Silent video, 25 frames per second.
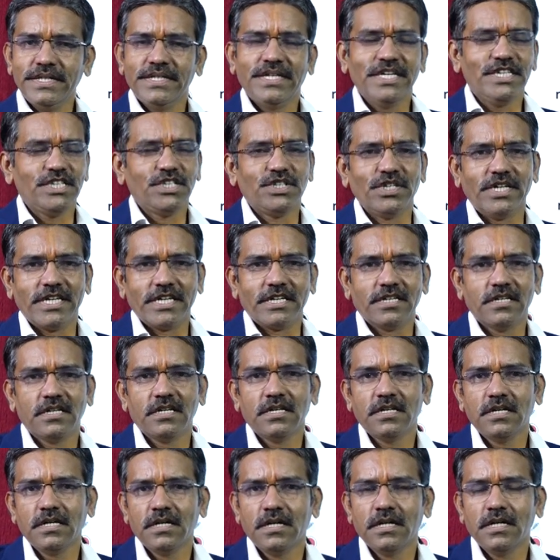Teaching,
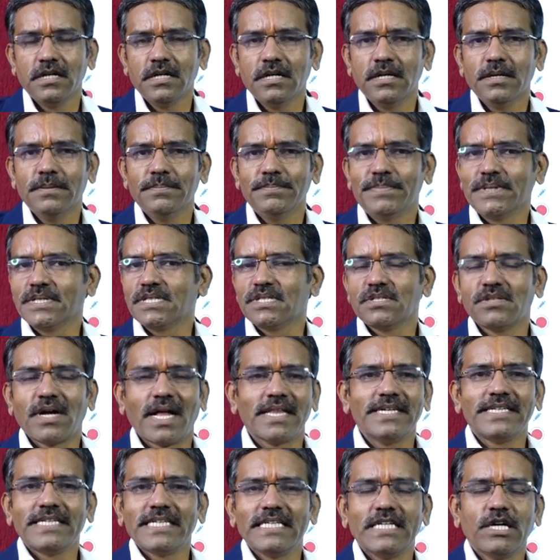
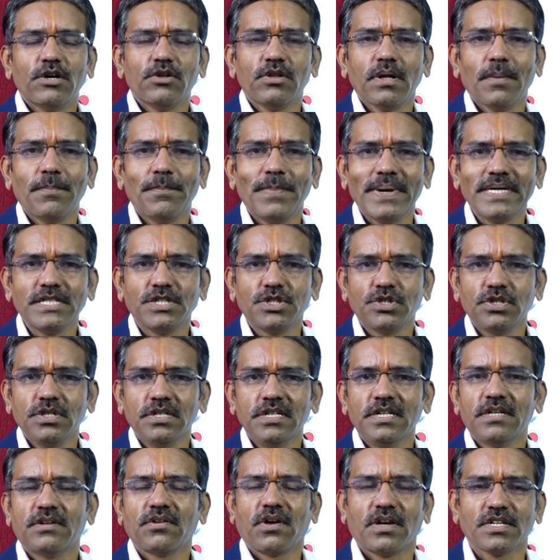personality development,
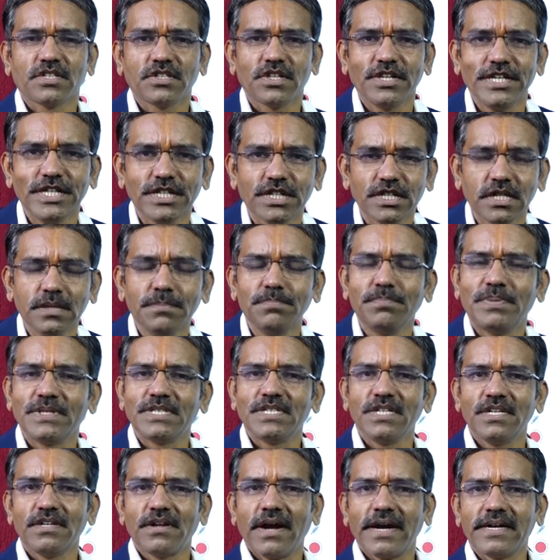translation,
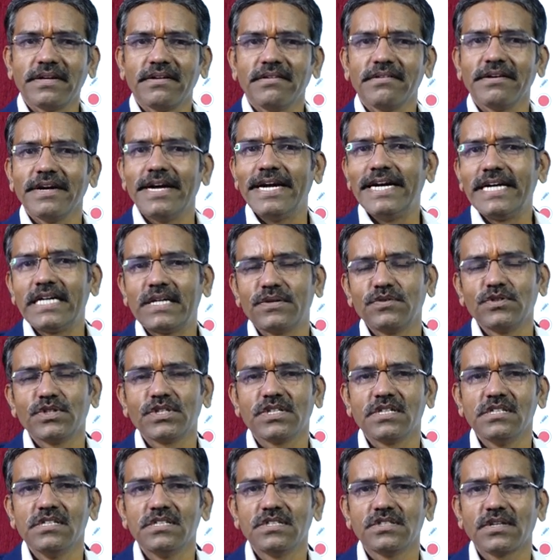precision writing, interview
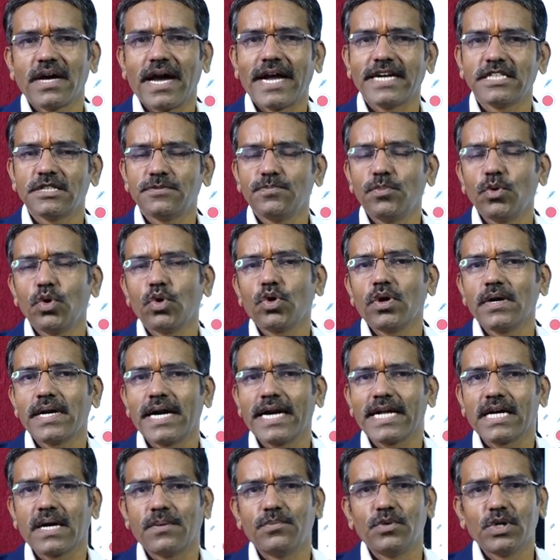skills, and spoken
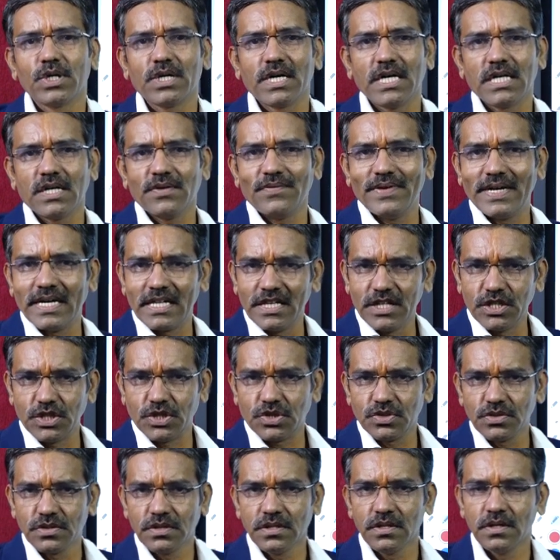and communicative
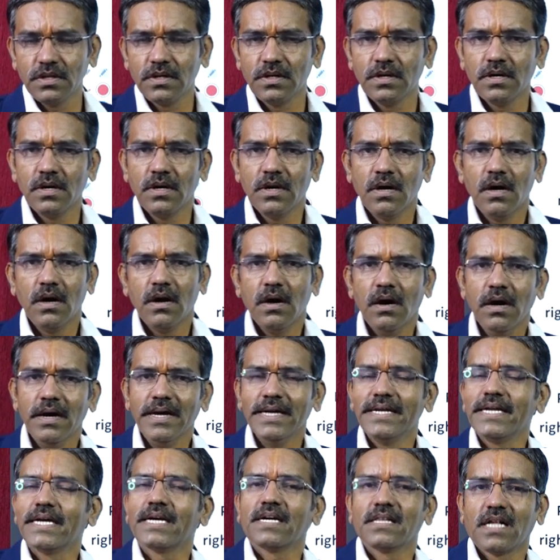English
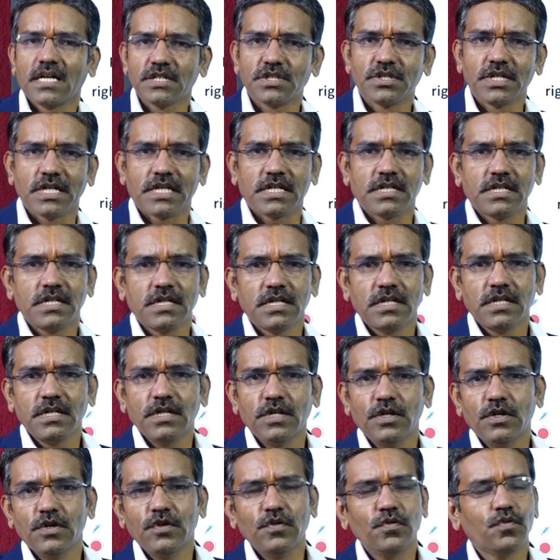in Classic
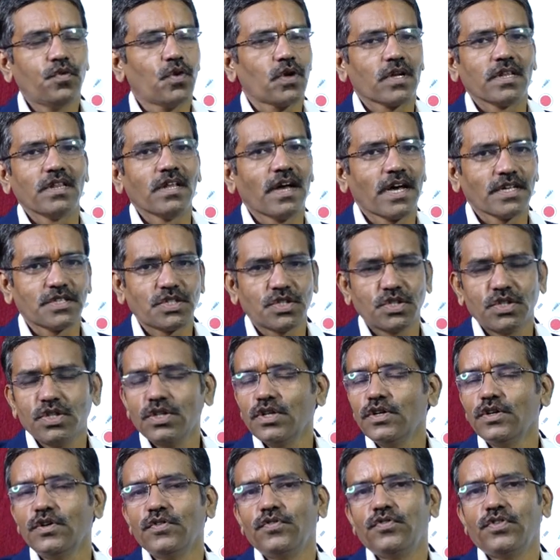for last
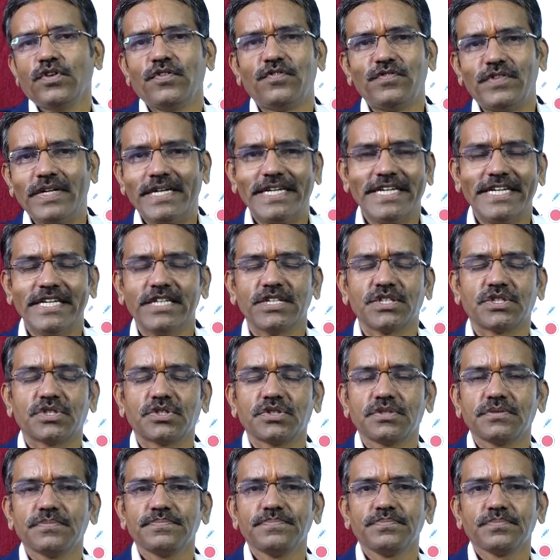15
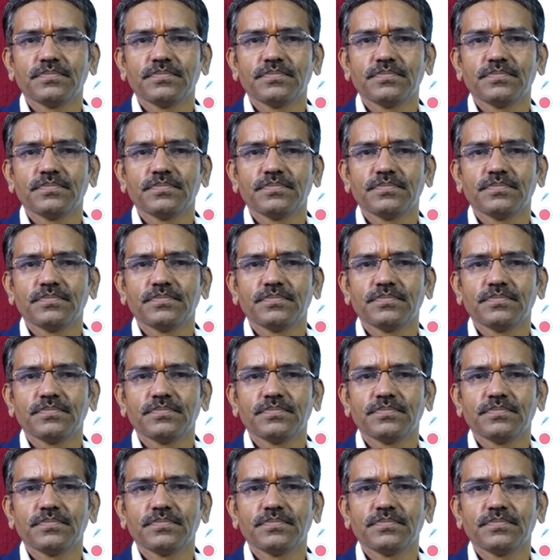years.